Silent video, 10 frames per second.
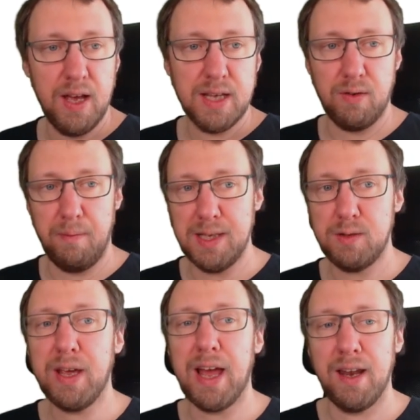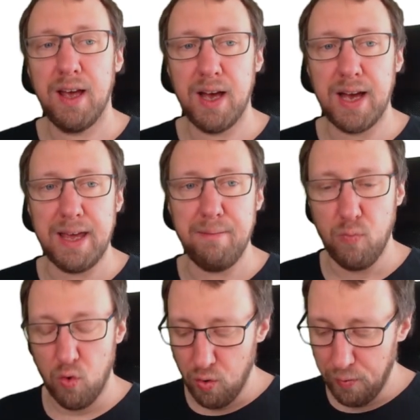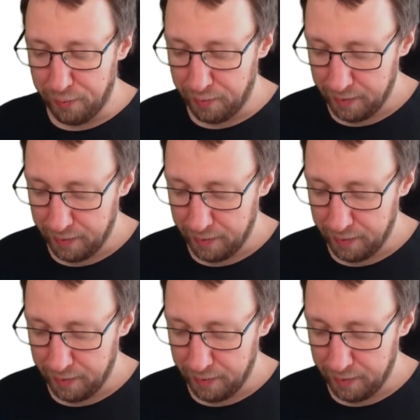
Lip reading: So it means we can remove